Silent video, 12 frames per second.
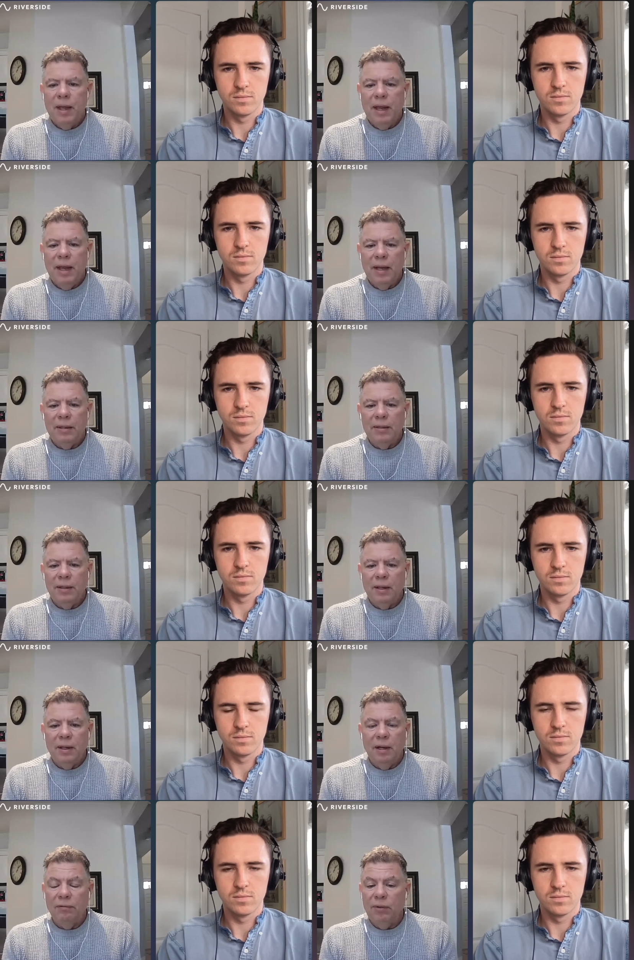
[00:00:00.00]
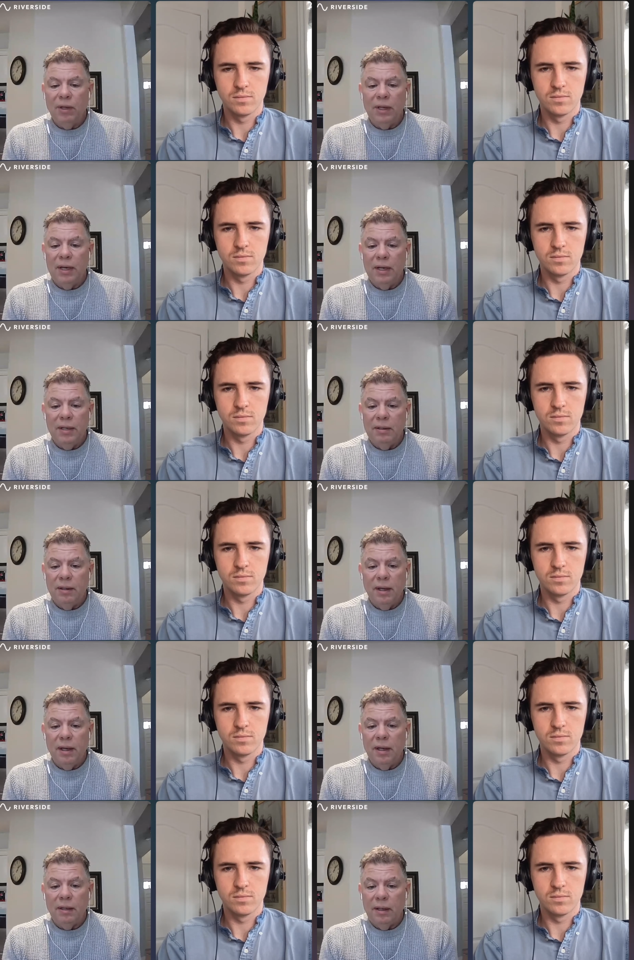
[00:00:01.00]
Speaker 1: and uh, have really
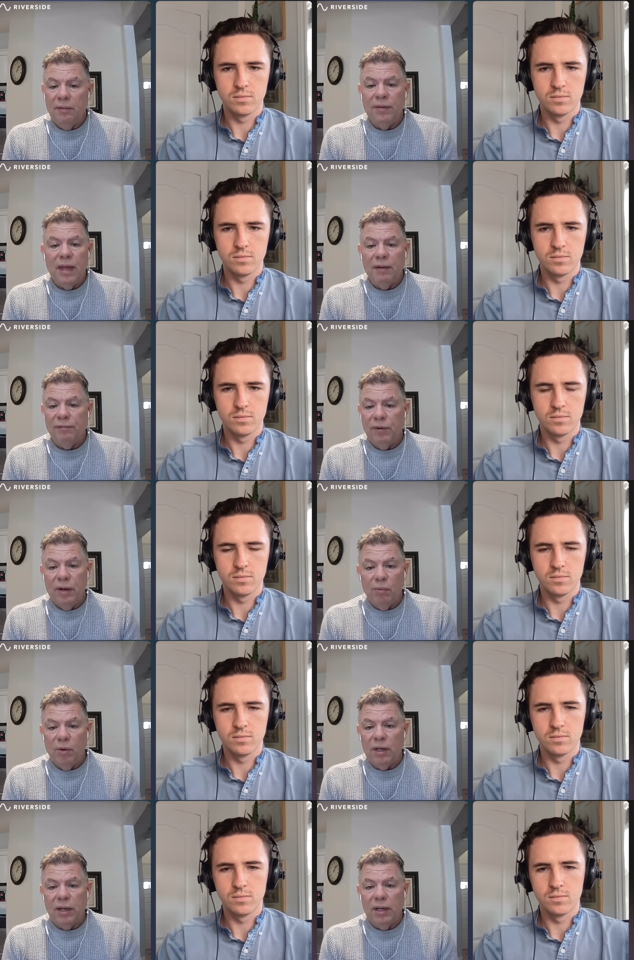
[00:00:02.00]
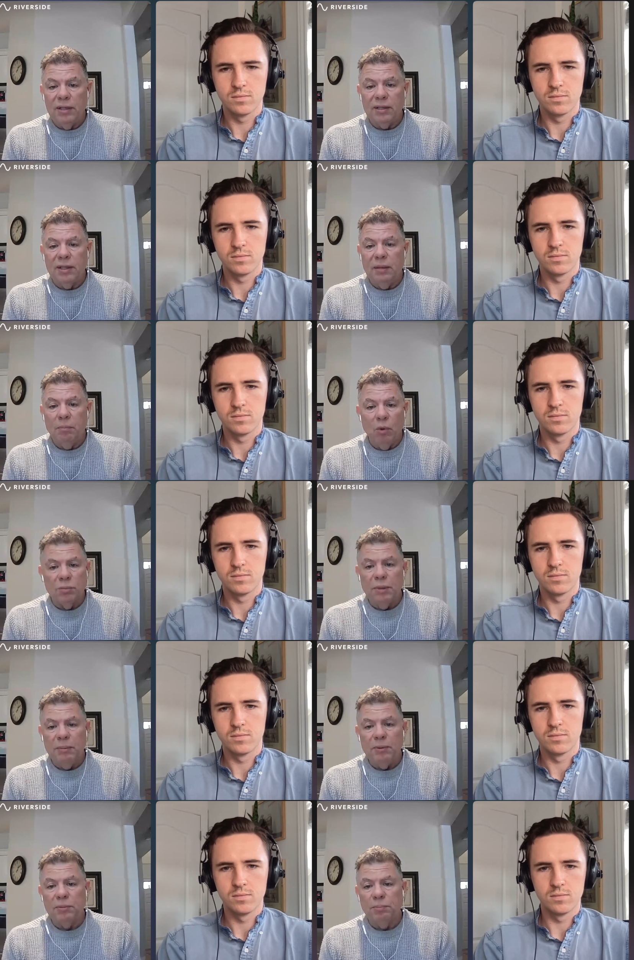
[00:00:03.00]
uh, loved that framework. I just think most
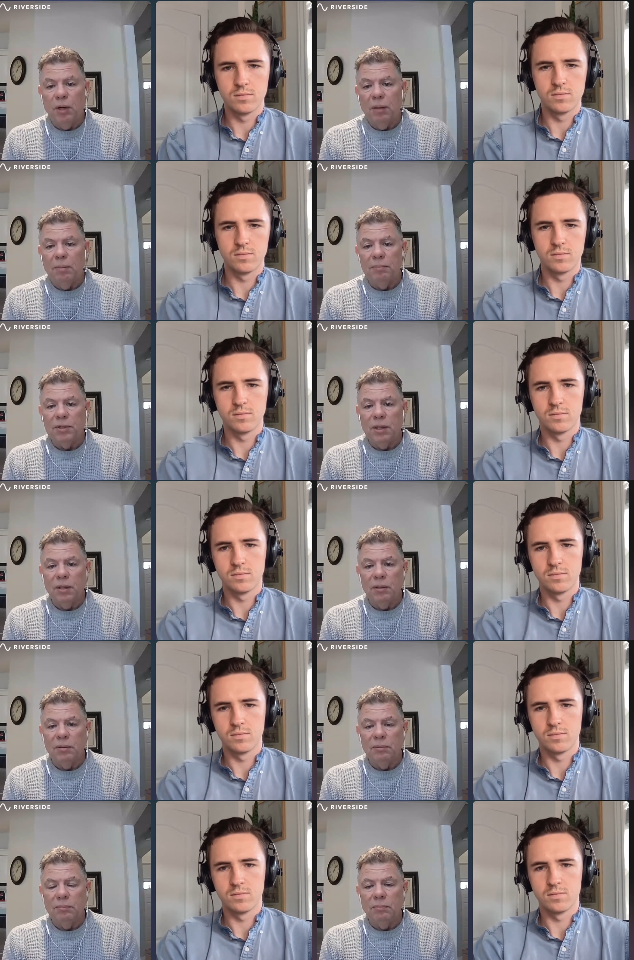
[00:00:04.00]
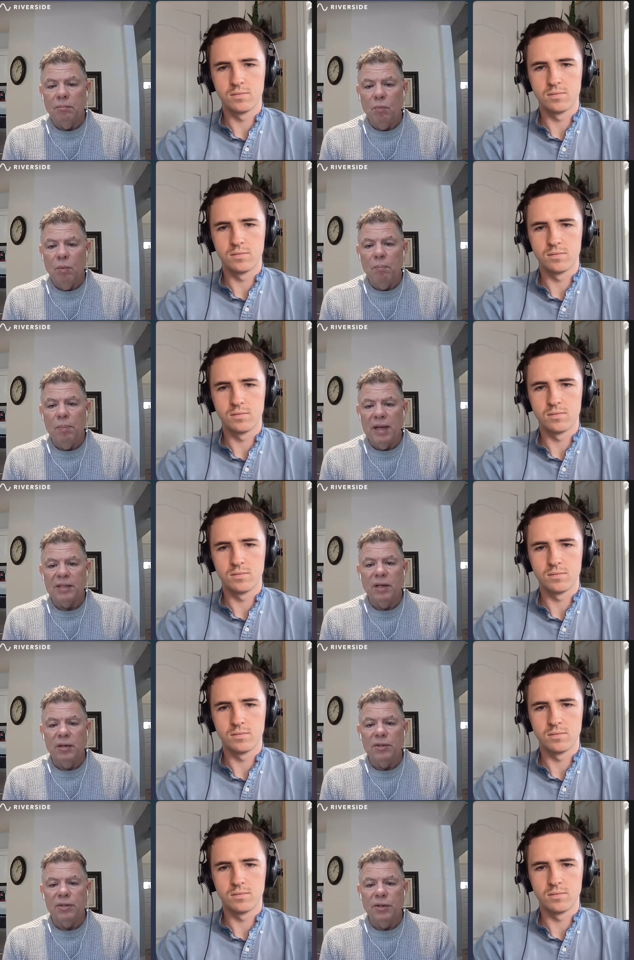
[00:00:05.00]
people's problems are best
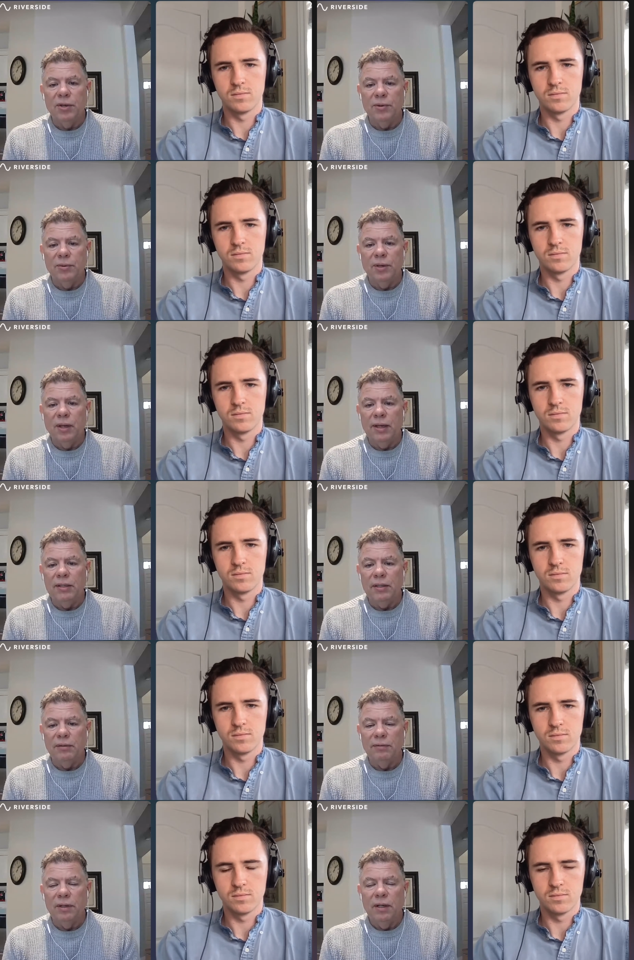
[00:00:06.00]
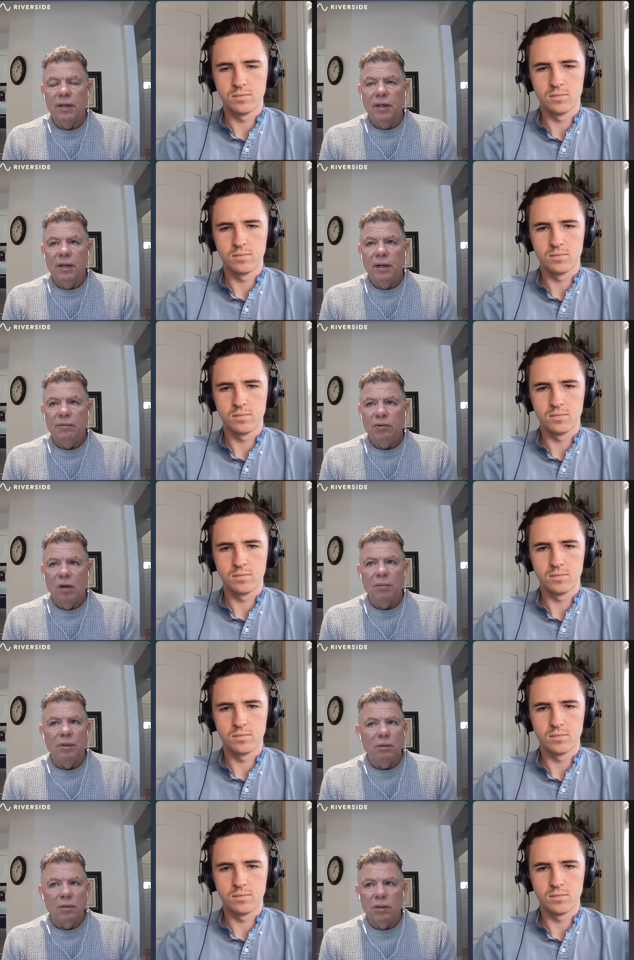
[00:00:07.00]
understood through the lens of, of
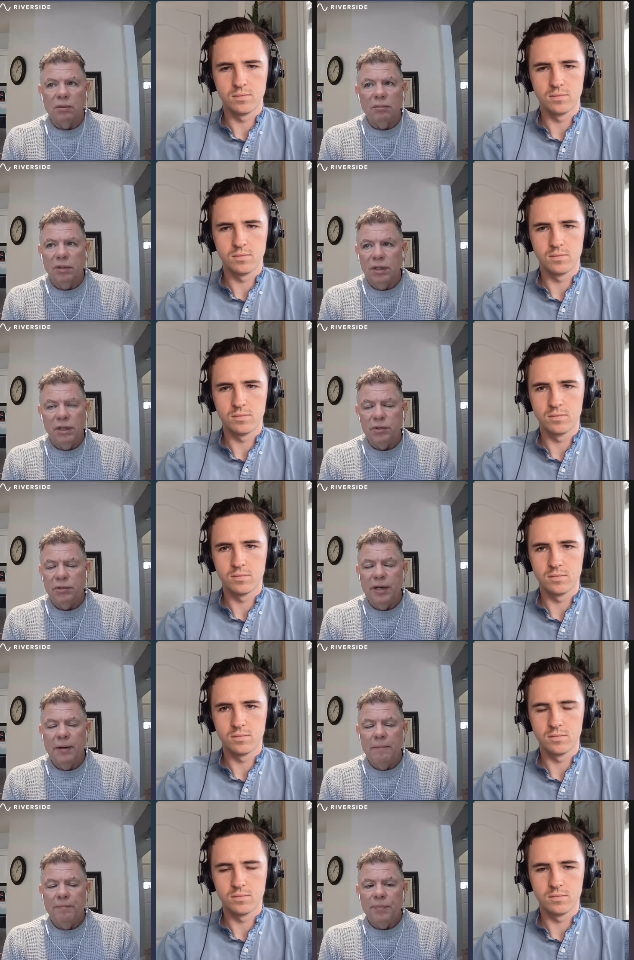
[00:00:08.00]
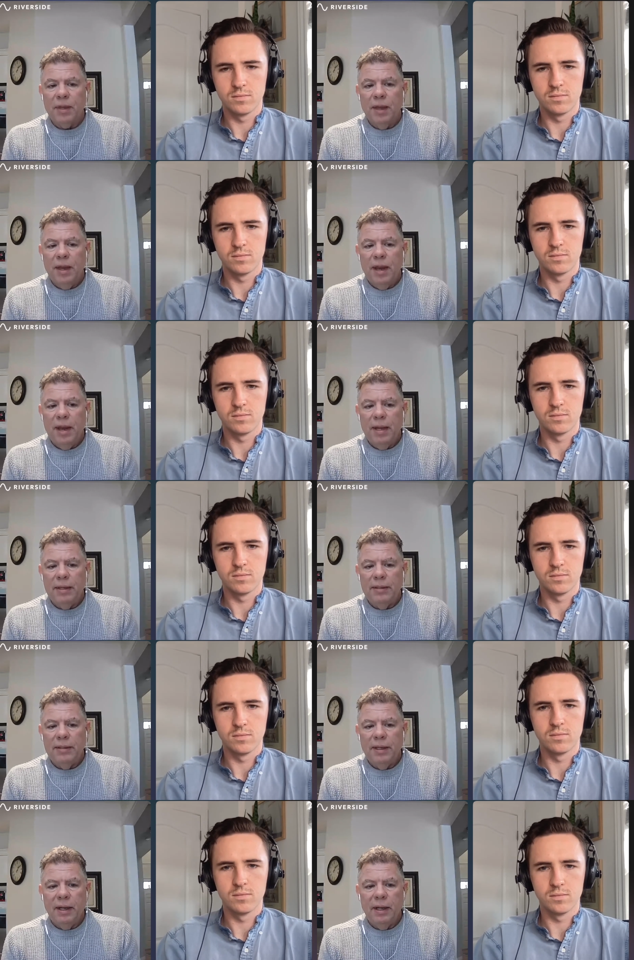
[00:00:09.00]
trauma or injury,
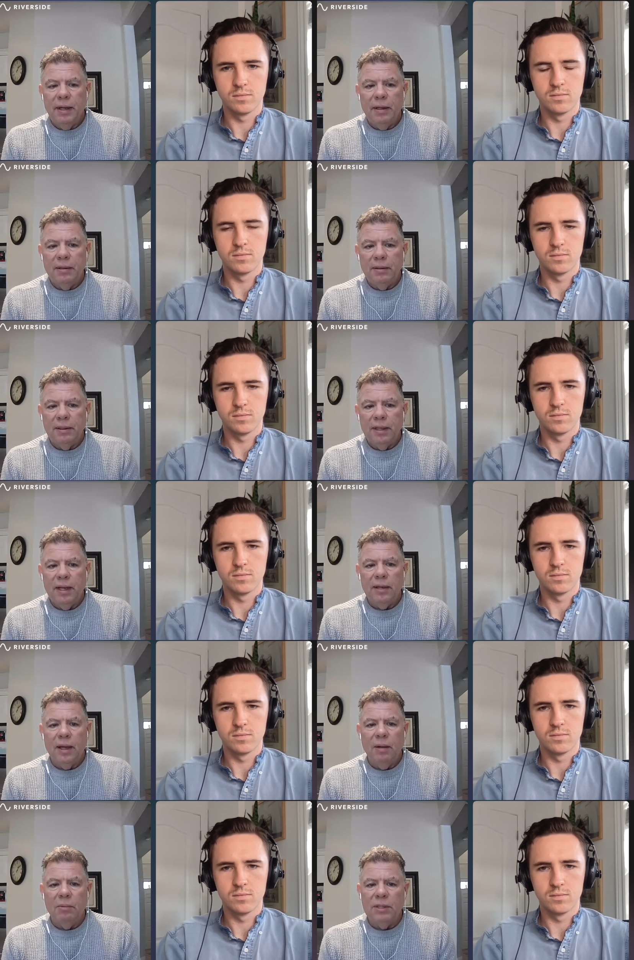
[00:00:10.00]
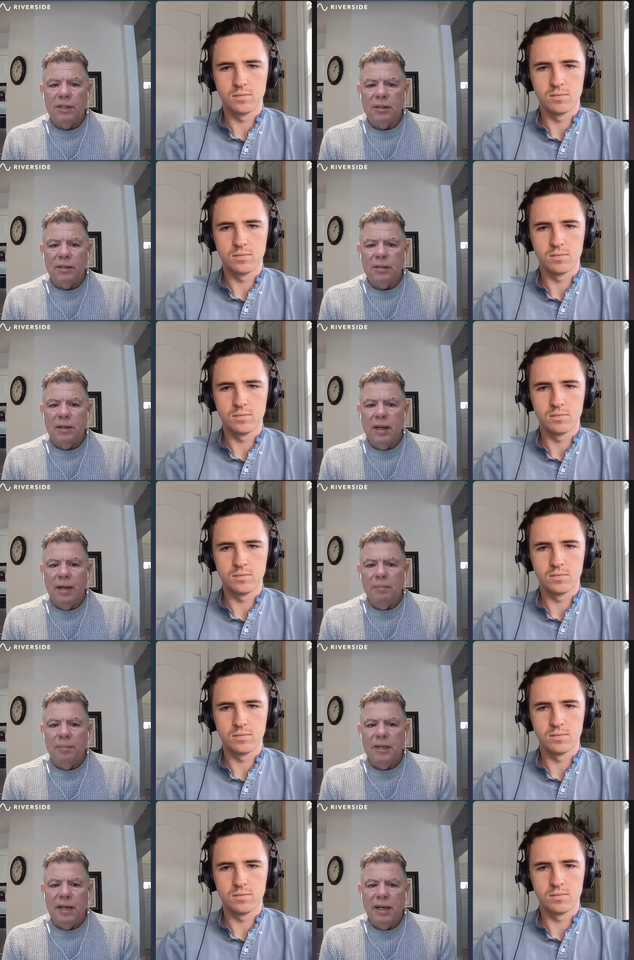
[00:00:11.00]
and uh, yet I was
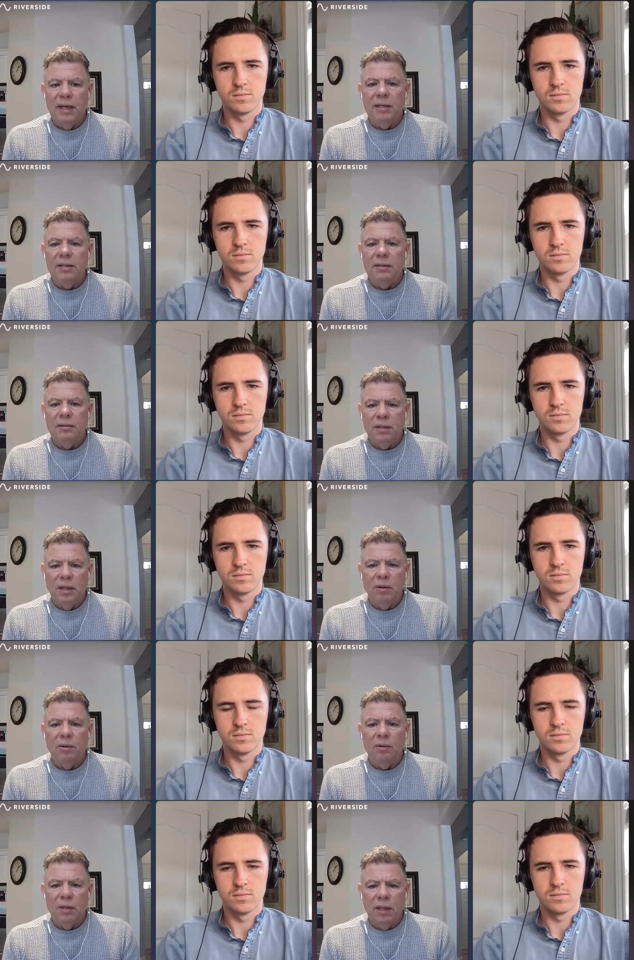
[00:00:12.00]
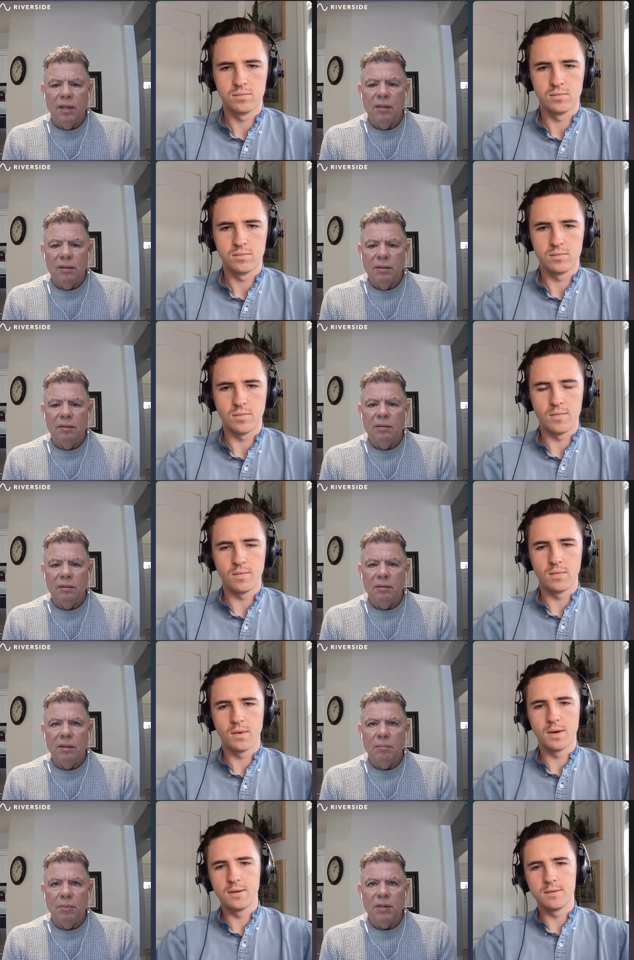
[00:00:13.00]
uh, beginning, you know,
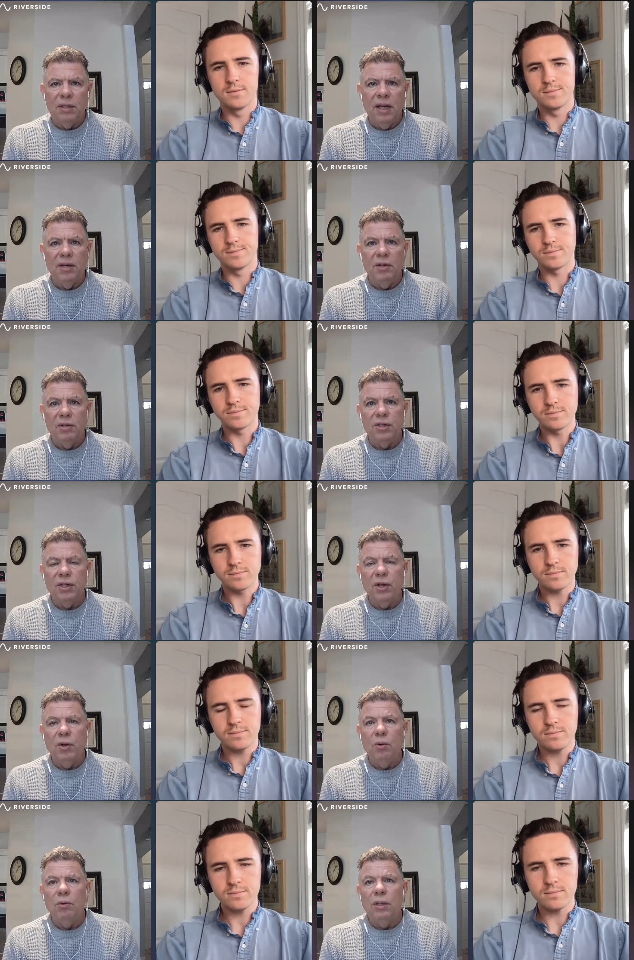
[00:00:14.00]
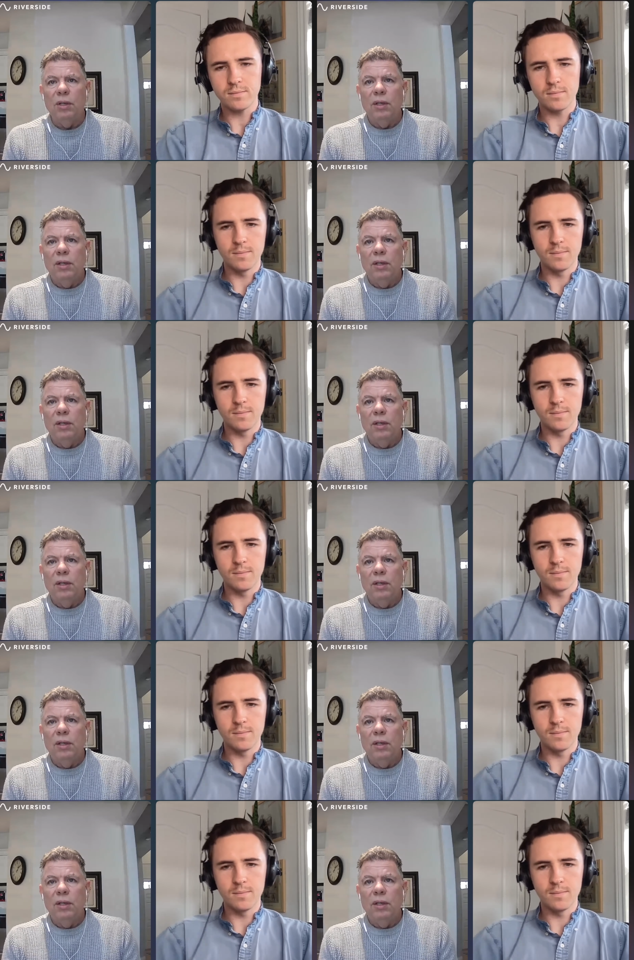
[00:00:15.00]
in about 10 years ago.